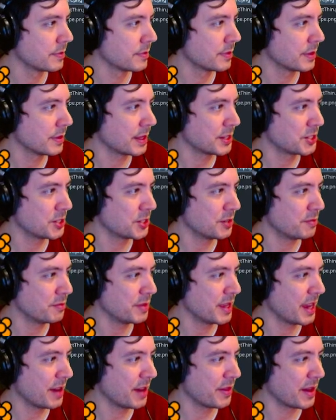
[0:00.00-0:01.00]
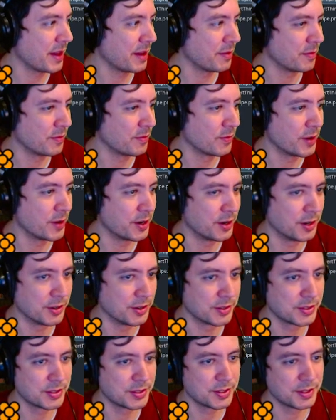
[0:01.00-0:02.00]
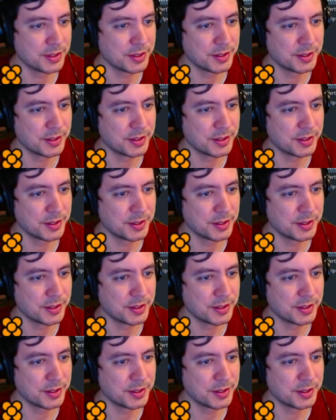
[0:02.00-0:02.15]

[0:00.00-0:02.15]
That shouldn't be how that renders.